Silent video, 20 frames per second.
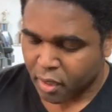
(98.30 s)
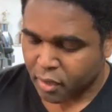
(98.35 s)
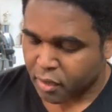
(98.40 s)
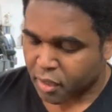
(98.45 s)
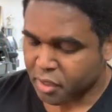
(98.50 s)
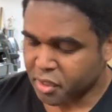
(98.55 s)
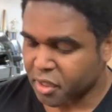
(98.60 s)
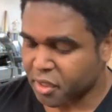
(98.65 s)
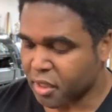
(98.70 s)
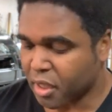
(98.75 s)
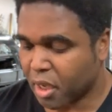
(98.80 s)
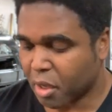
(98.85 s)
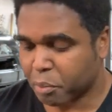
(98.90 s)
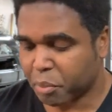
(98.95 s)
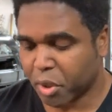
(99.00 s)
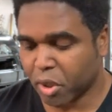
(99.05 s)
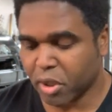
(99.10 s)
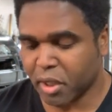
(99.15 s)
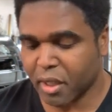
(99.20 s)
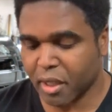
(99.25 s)
This is a
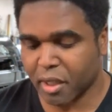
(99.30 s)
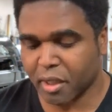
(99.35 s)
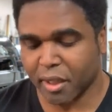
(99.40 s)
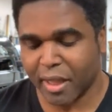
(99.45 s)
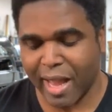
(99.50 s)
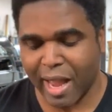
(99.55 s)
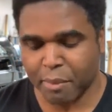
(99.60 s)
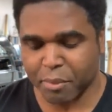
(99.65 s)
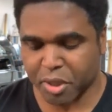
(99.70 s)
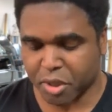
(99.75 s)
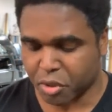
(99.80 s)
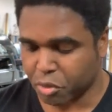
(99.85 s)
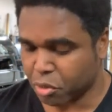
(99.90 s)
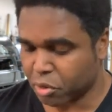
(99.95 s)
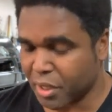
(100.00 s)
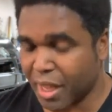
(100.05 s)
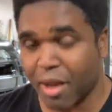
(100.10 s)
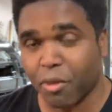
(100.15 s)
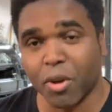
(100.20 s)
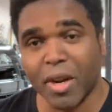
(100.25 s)
pulley alignment
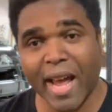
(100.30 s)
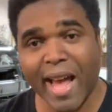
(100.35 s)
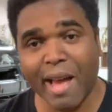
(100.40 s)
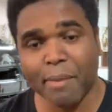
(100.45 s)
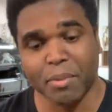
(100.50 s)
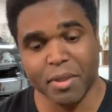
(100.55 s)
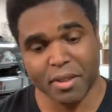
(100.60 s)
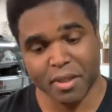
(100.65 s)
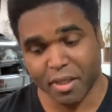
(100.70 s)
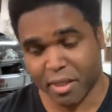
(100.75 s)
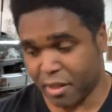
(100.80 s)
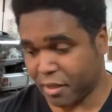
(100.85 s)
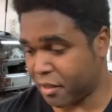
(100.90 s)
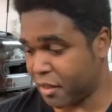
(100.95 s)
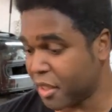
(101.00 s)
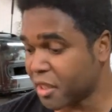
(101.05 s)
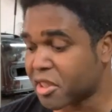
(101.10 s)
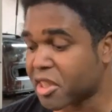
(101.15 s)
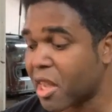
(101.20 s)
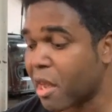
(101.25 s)
tool. Now what happens is,
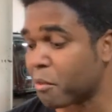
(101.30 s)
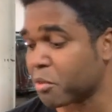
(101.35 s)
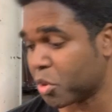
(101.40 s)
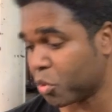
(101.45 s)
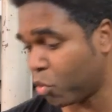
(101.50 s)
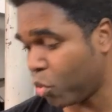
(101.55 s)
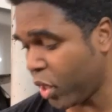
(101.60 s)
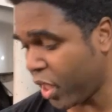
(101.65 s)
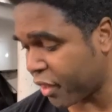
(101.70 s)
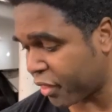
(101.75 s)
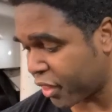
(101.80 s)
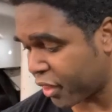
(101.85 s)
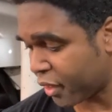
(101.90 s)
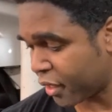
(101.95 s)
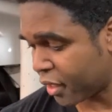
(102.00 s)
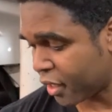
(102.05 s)
this comes with